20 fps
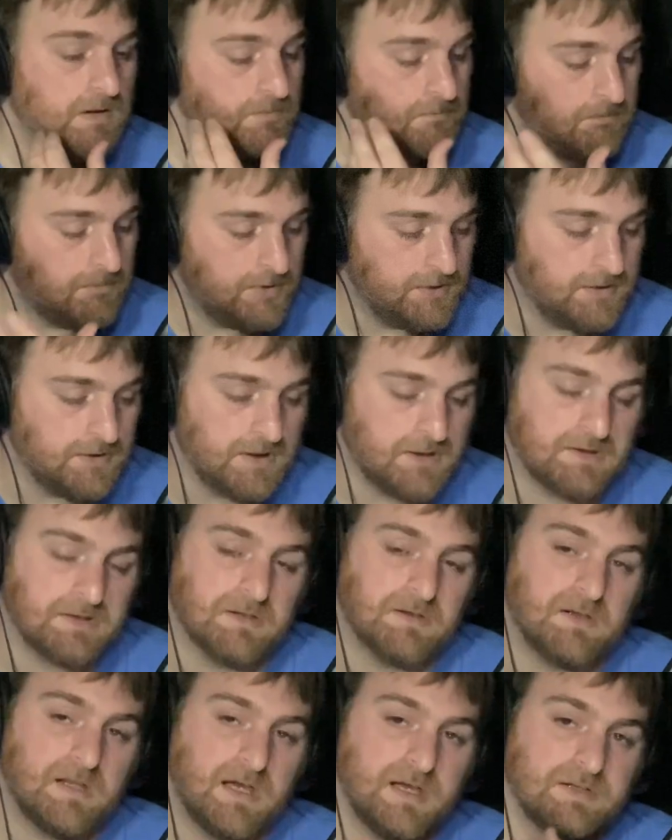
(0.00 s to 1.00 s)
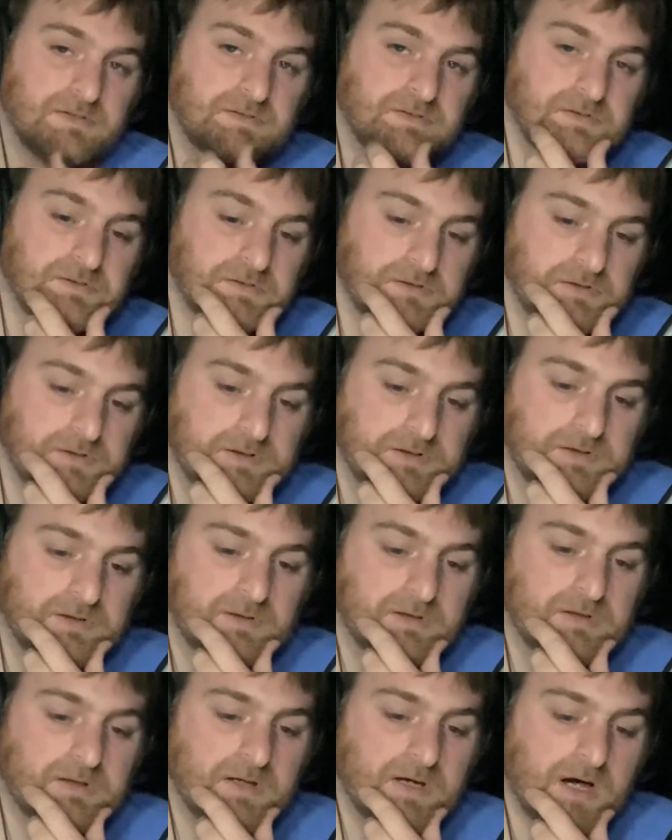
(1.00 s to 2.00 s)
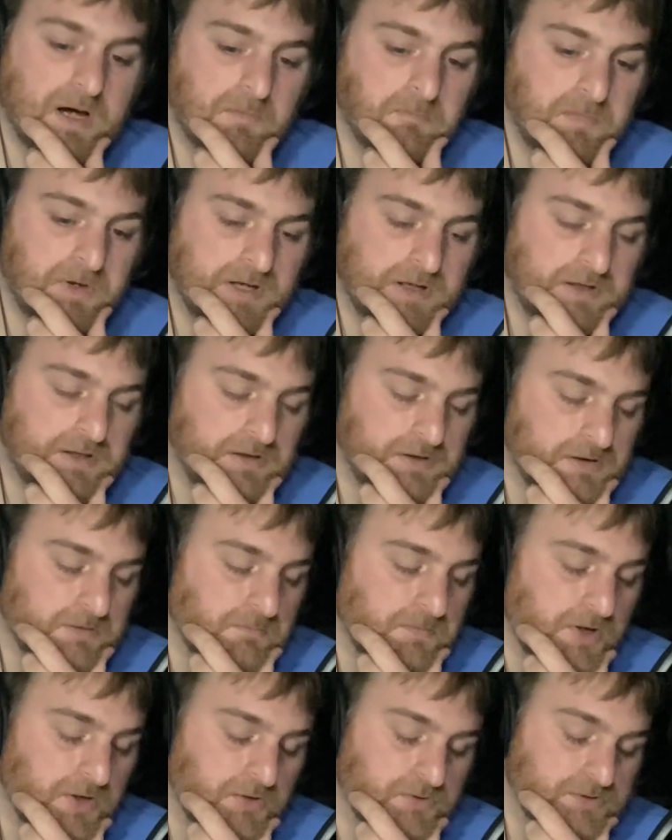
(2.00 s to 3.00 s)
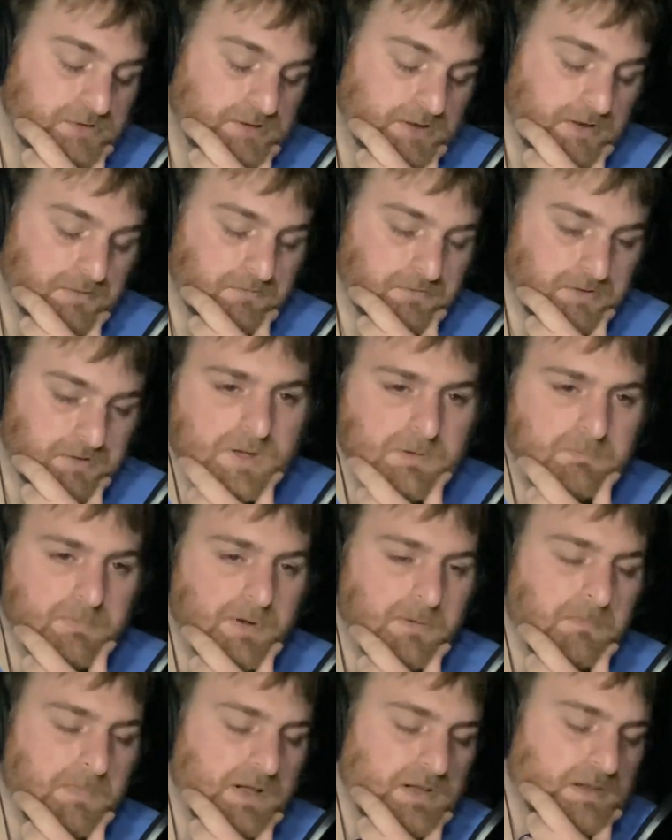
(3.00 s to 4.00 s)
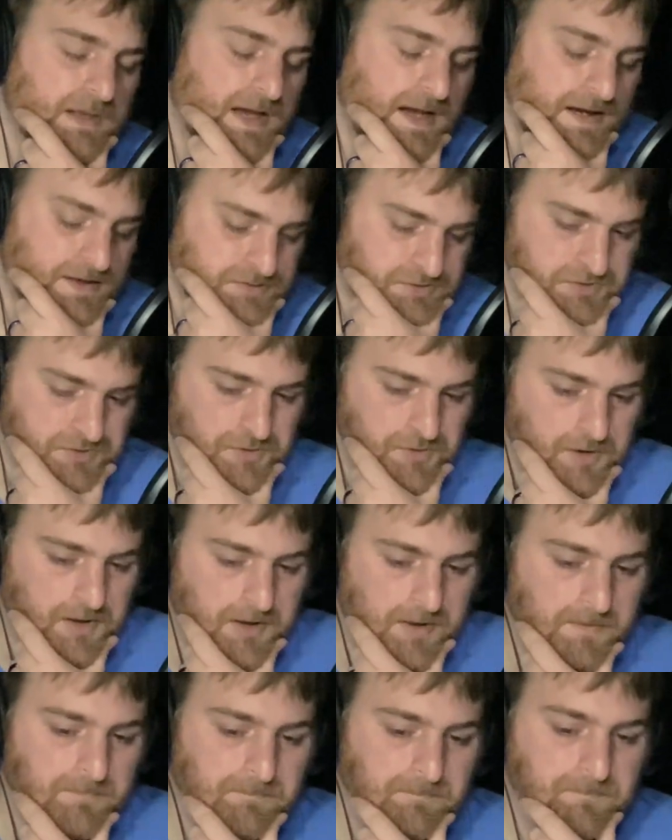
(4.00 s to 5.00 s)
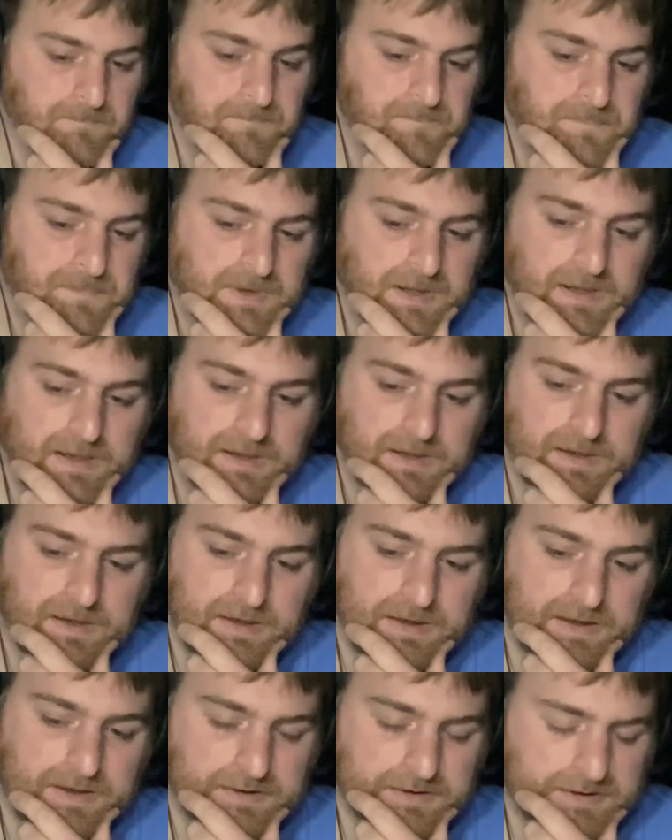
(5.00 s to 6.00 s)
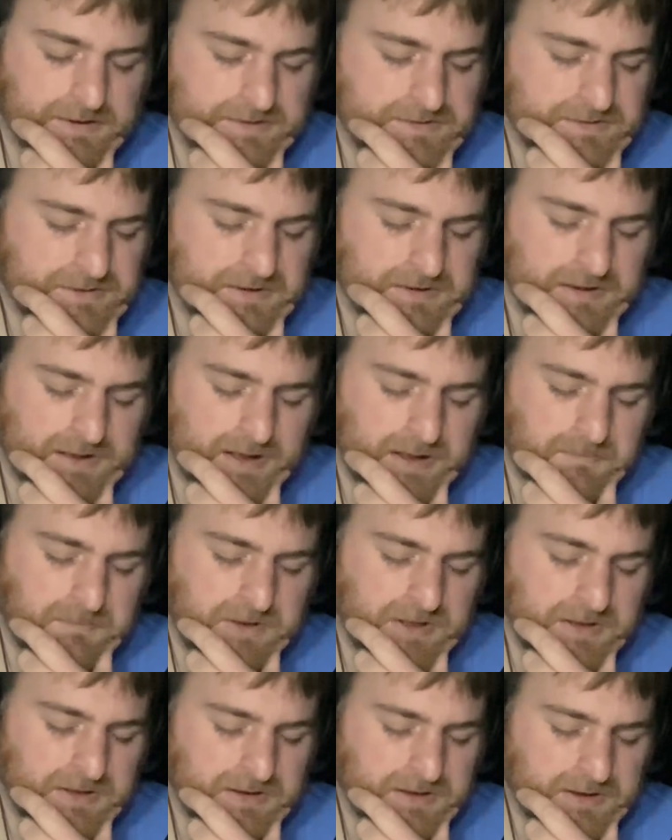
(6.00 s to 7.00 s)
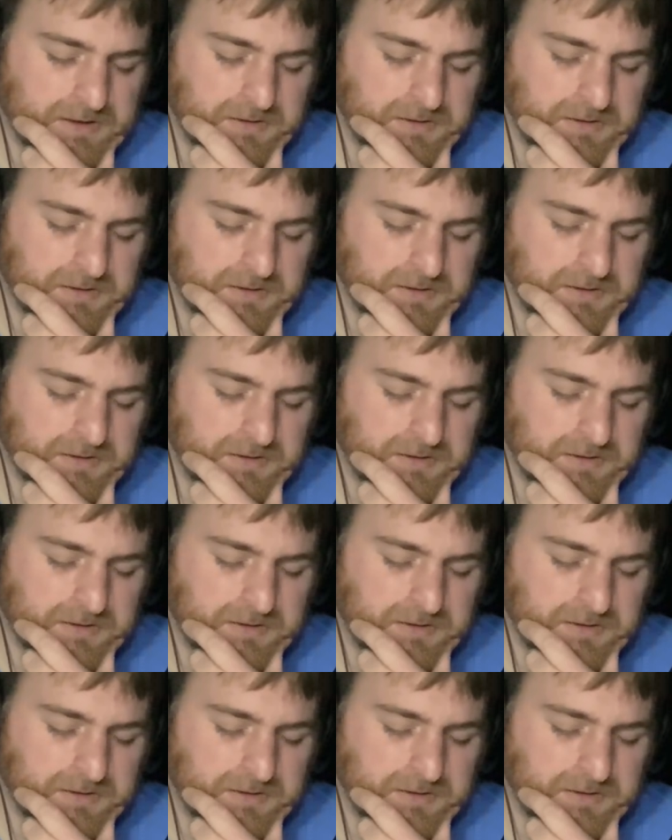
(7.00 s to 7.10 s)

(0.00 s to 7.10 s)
but nonetheless, I'm making the most of it. But my last job, and listen, I mean,